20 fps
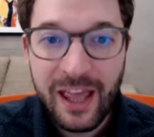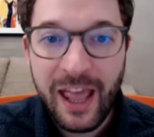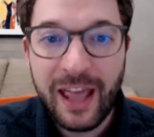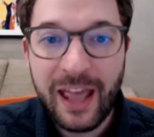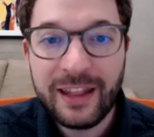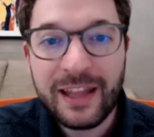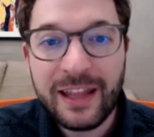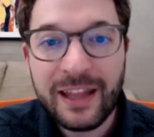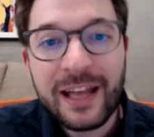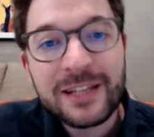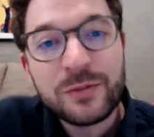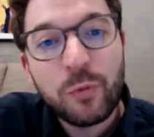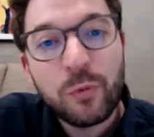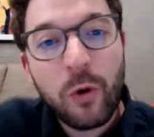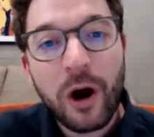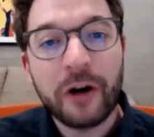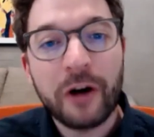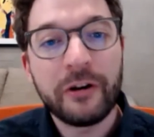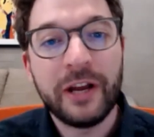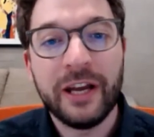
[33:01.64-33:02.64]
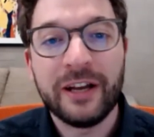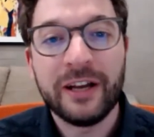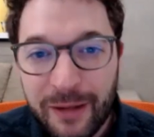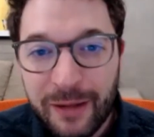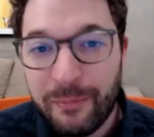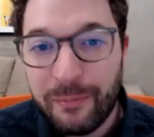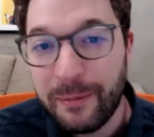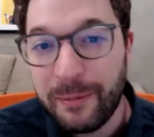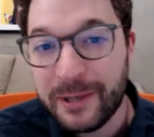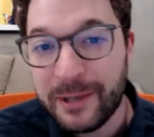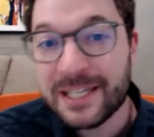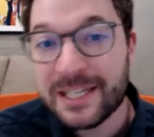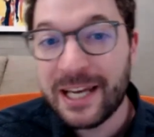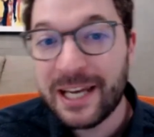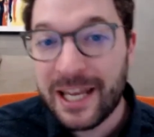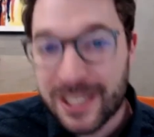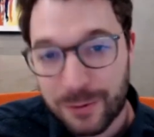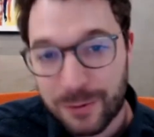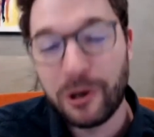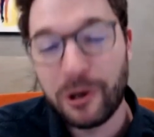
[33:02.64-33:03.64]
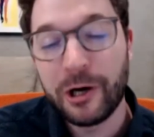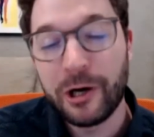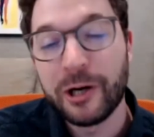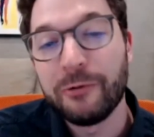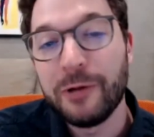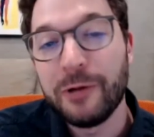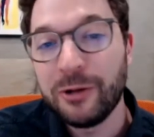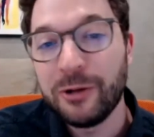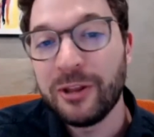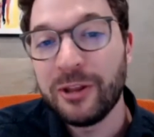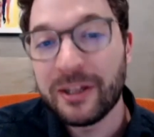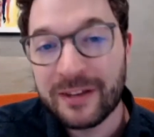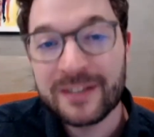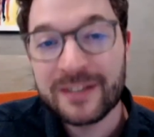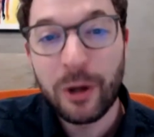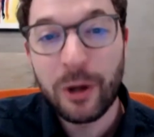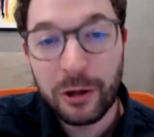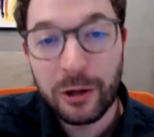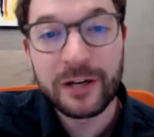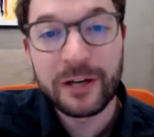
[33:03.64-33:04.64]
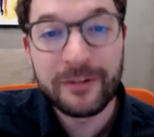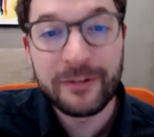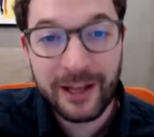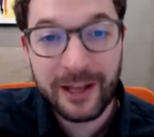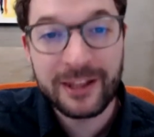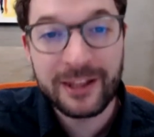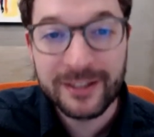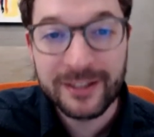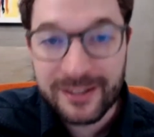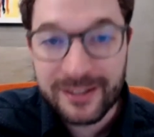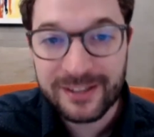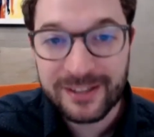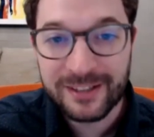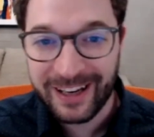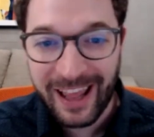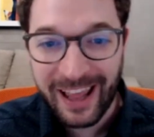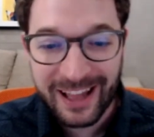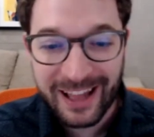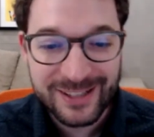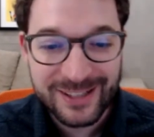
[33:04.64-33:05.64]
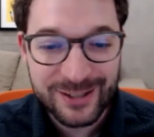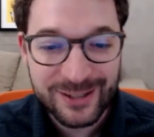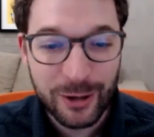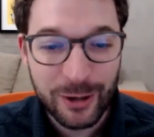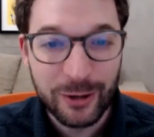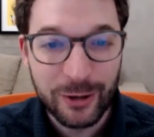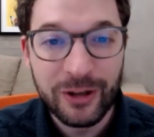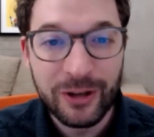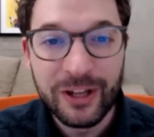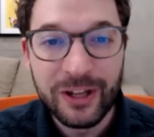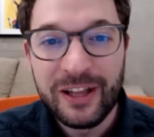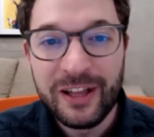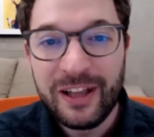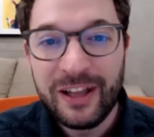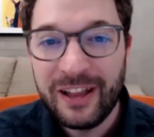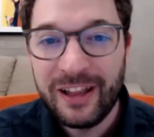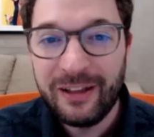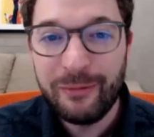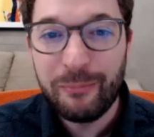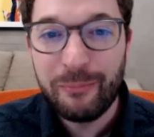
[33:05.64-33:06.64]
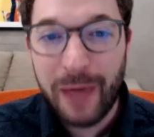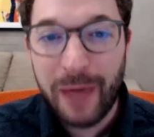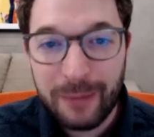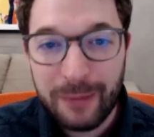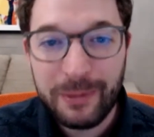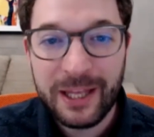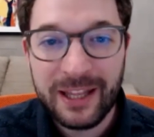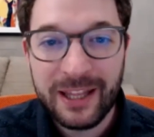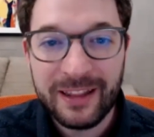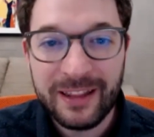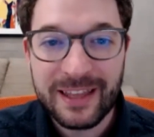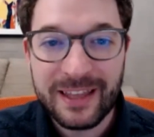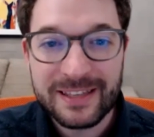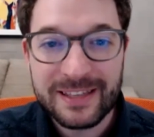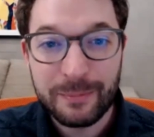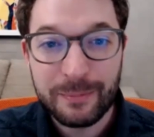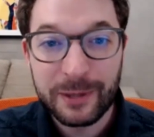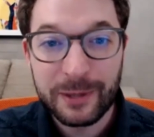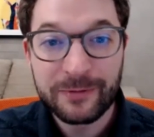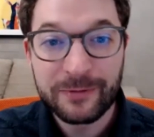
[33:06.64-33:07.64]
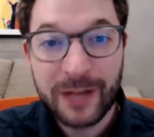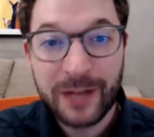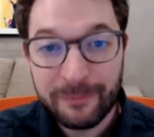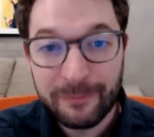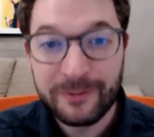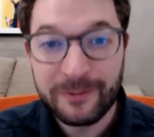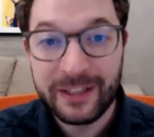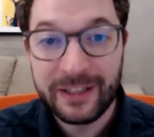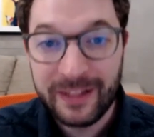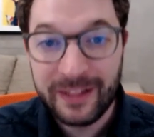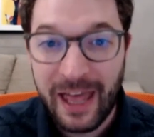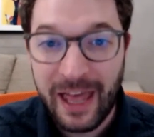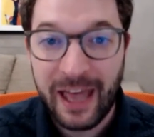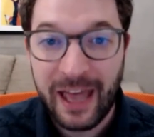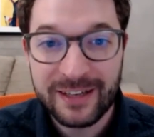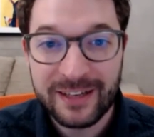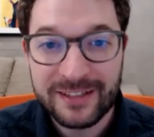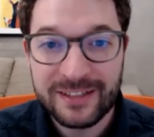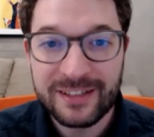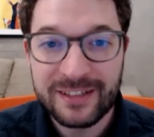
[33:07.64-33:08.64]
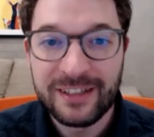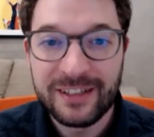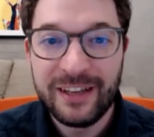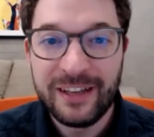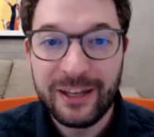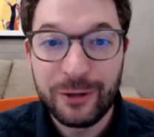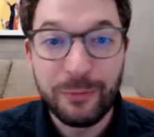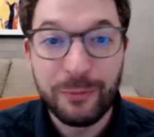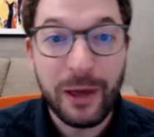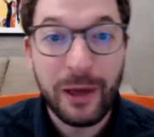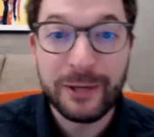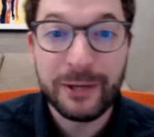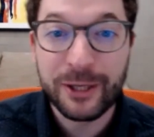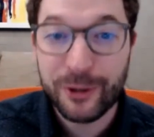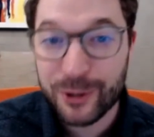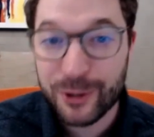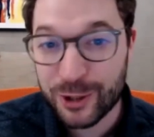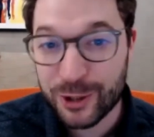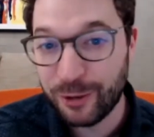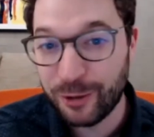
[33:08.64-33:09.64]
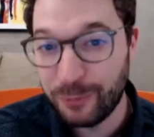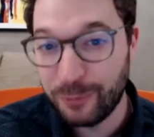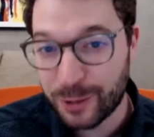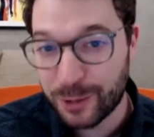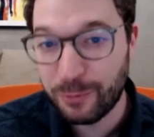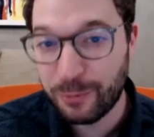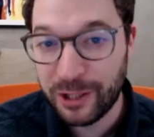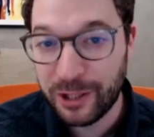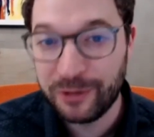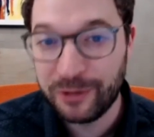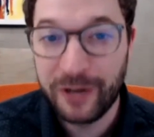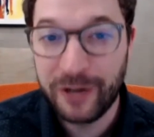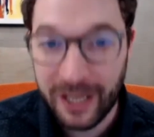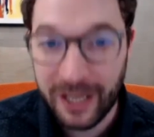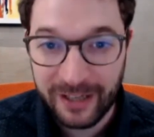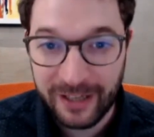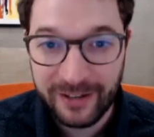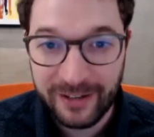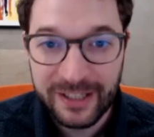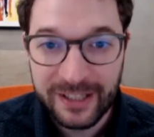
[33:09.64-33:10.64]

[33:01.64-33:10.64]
And that's worrying. Maybe it's less worrying when you think there's a whole lot of others. And so maybe there's a bit of comfort in that. You may be not sure which one you're in.